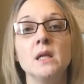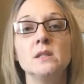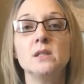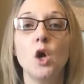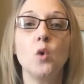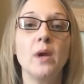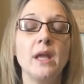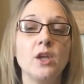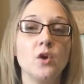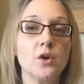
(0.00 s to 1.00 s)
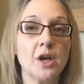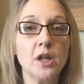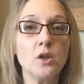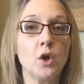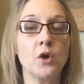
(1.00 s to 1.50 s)
So, you're
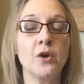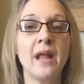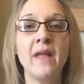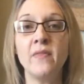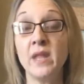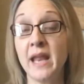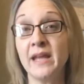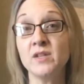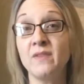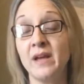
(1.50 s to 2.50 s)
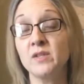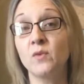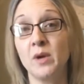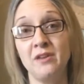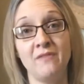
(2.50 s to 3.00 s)
going to learn in the next Fast
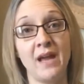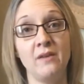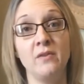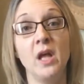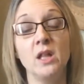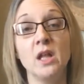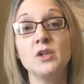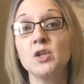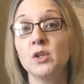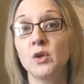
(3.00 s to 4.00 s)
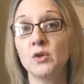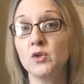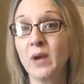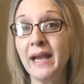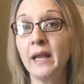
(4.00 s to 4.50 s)
45 Lunch and Learn
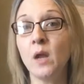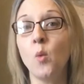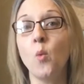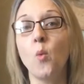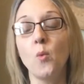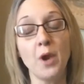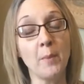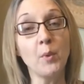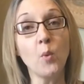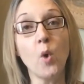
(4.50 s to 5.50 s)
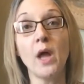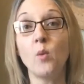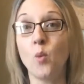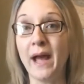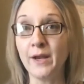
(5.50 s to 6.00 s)
training number
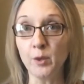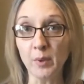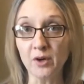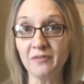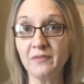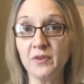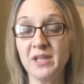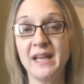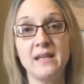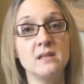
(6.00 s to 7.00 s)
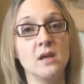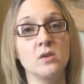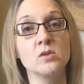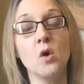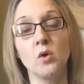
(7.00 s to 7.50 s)
one, why you're perfect for today's
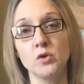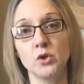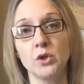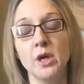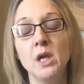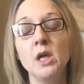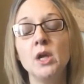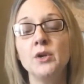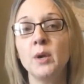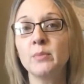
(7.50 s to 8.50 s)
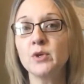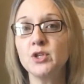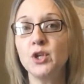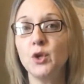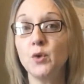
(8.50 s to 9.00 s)
sales culture. Number
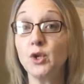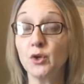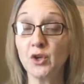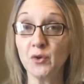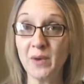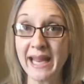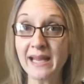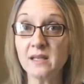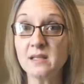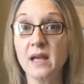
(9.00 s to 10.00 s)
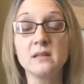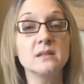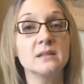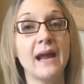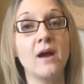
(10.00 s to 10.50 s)
two, your unique sales
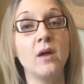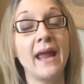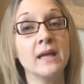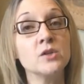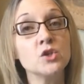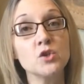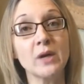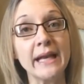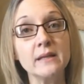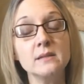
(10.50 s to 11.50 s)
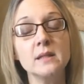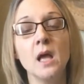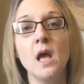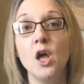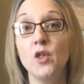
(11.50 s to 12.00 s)
style and strengths.
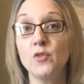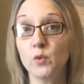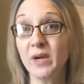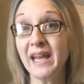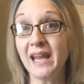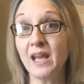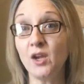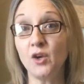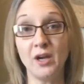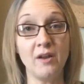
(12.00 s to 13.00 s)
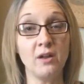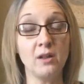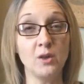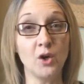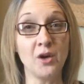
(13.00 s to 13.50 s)
Three, you're going to
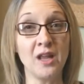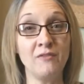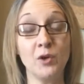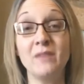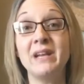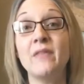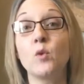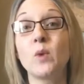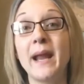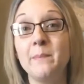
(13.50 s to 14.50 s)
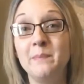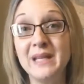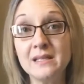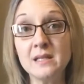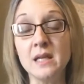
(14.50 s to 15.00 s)
learn if you're even in the right
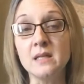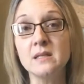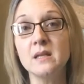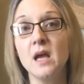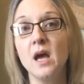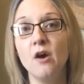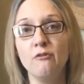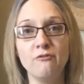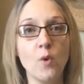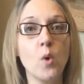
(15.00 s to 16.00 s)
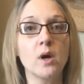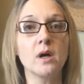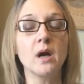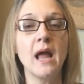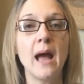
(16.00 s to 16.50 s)
business.
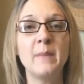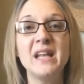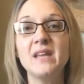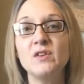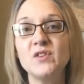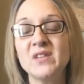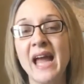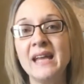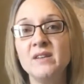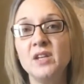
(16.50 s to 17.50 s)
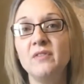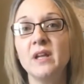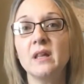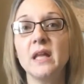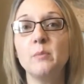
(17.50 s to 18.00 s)
Four, I'm going to give you
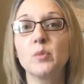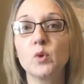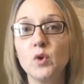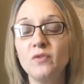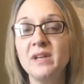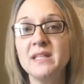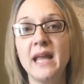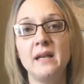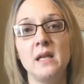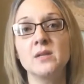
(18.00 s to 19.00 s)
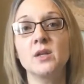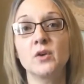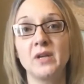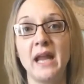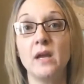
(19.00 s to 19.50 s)
scientifically proven techniques to
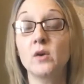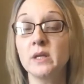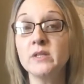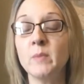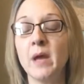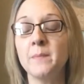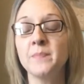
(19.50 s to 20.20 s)
create charisma.